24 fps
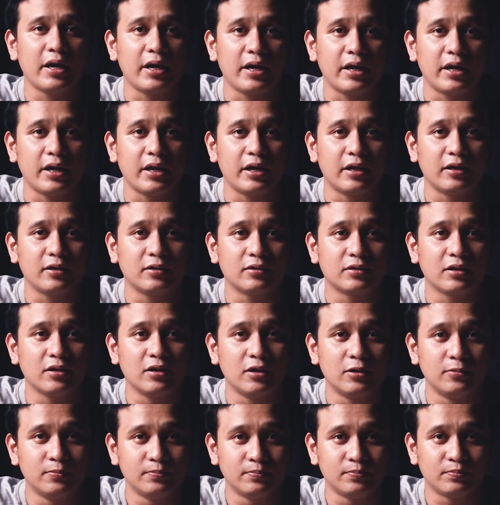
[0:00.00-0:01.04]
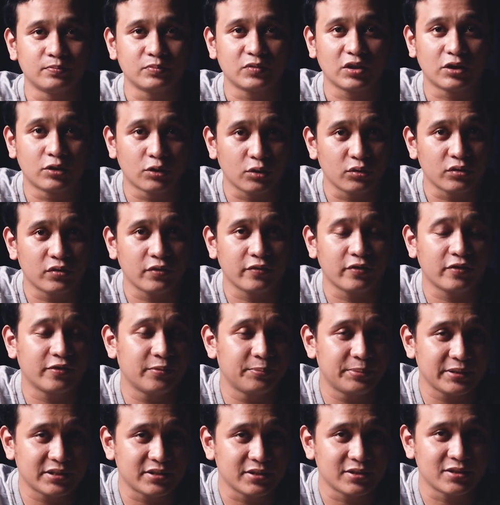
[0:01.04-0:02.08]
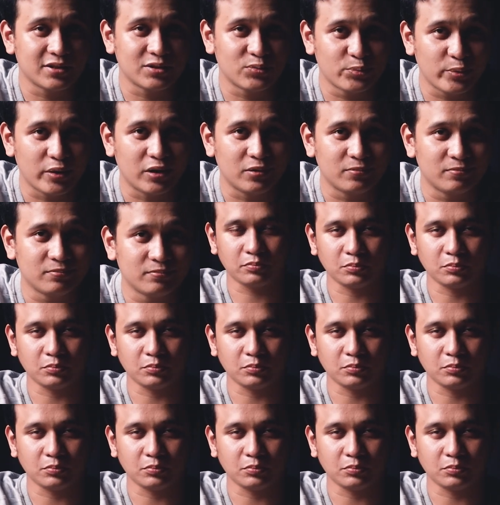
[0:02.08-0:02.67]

and the growth of your business as well.